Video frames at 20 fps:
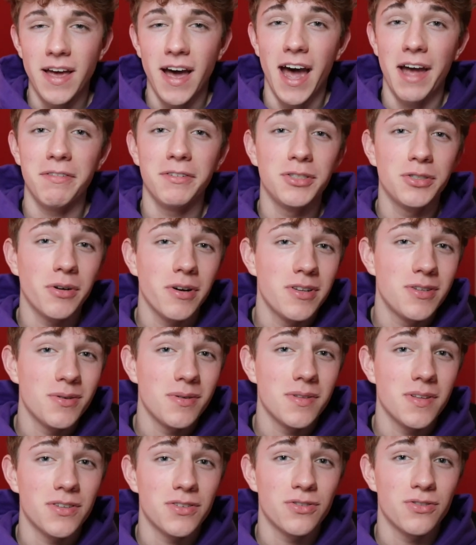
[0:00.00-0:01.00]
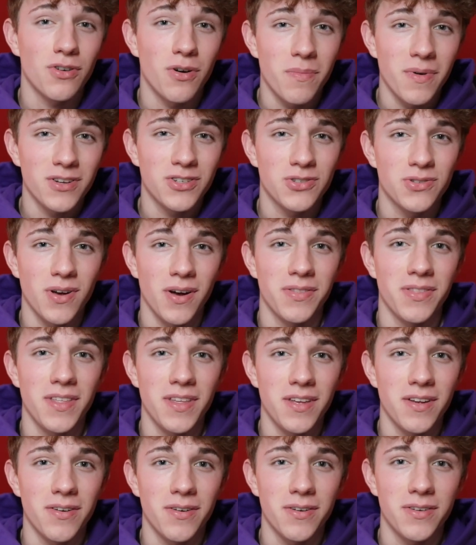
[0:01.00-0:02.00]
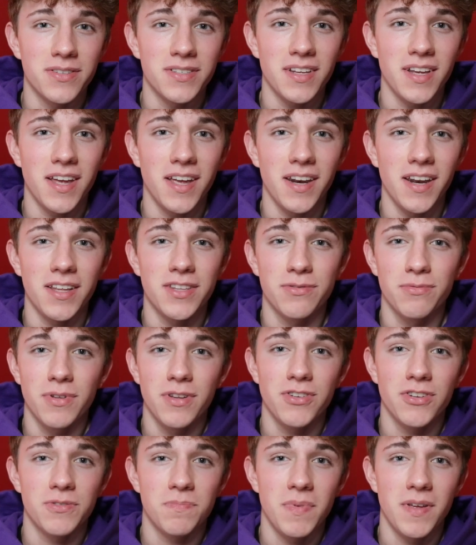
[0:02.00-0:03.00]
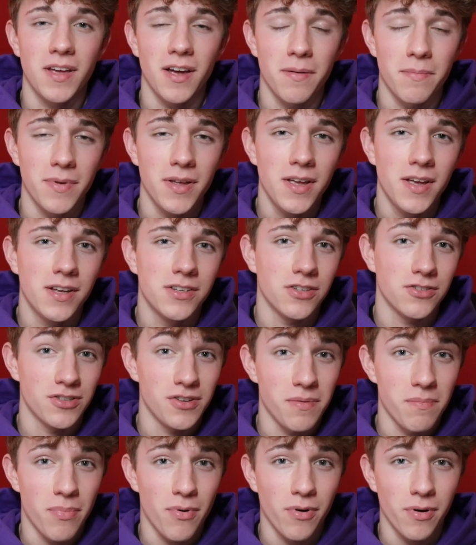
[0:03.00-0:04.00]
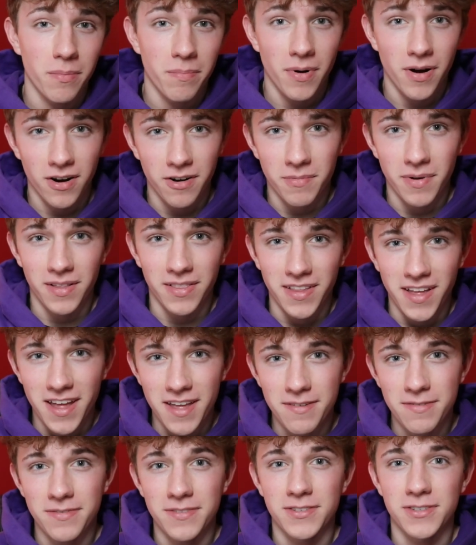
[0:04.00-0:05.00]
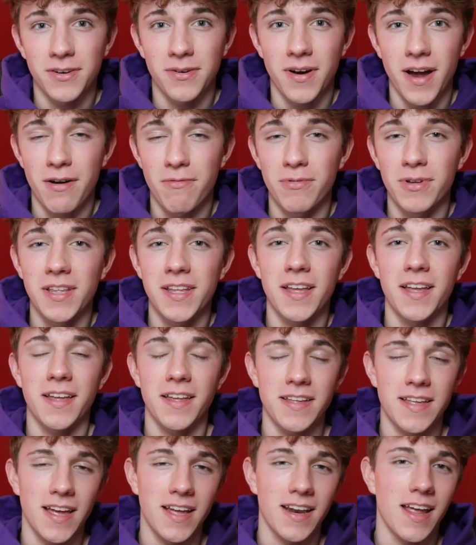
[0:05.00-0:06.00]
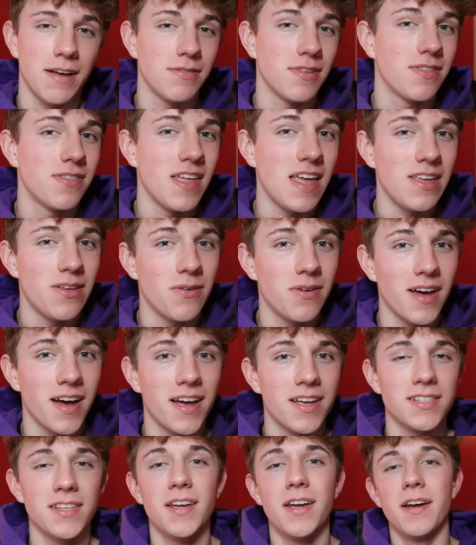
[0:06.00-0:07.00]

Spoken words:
I've enjoyed doing this so much throughout the years, and it's really just become such an important part of my life. So I really, again, have to thank you guys